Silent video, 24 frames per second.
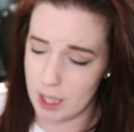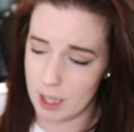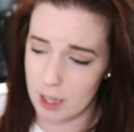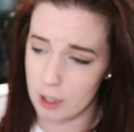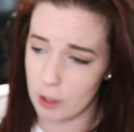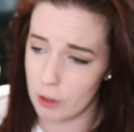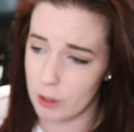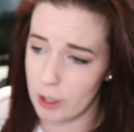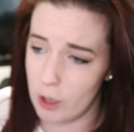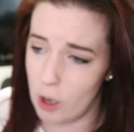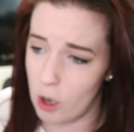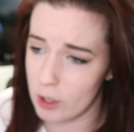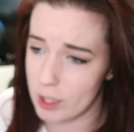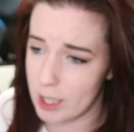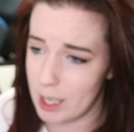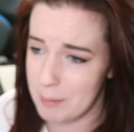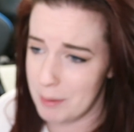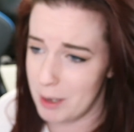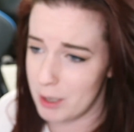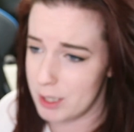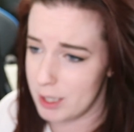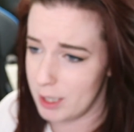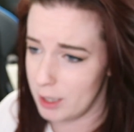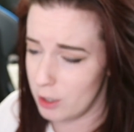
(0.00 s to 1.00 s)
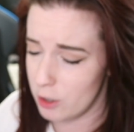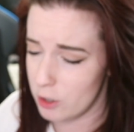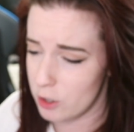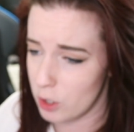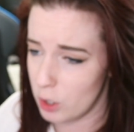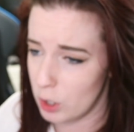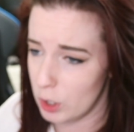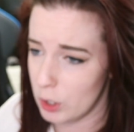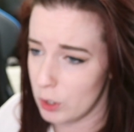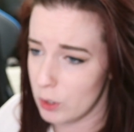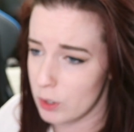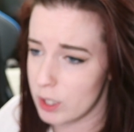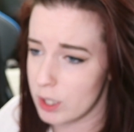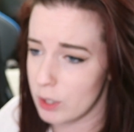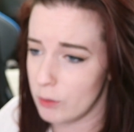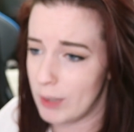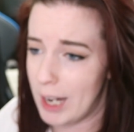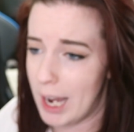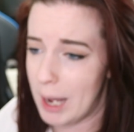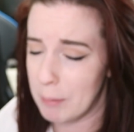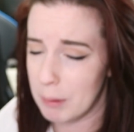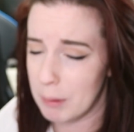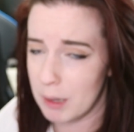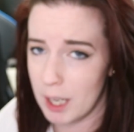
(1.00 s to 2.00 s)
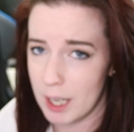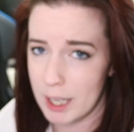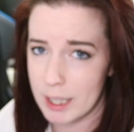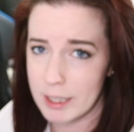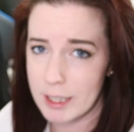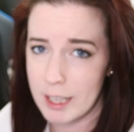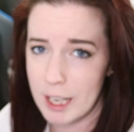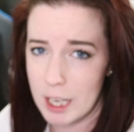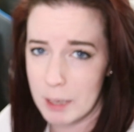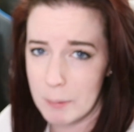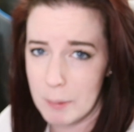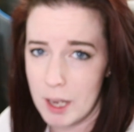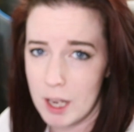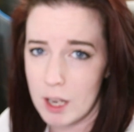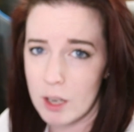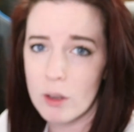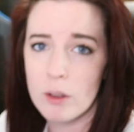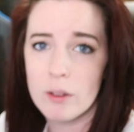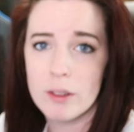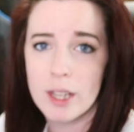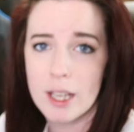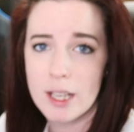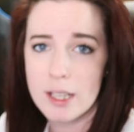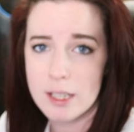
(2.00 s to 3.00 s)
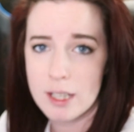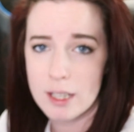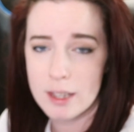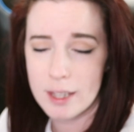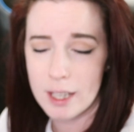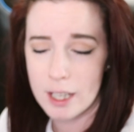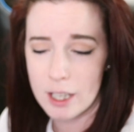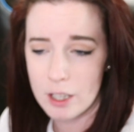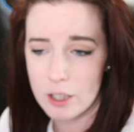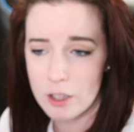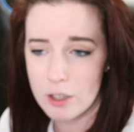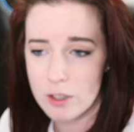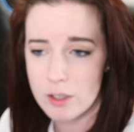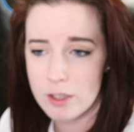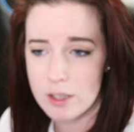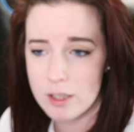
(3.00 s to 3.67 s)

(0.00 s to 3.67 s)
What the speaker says: They literally all came out, did their solos. The rap line came out, they did their